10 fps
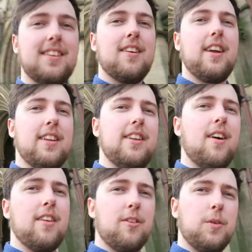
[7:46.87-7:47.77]
Right, you
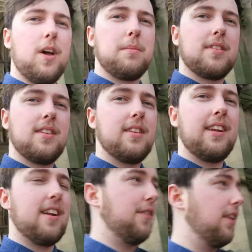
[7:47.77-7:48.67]
lot, you're all knobs.
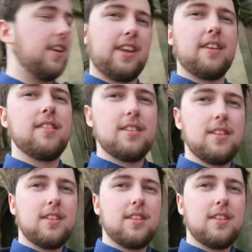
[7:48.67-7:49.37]
He don't even like you. He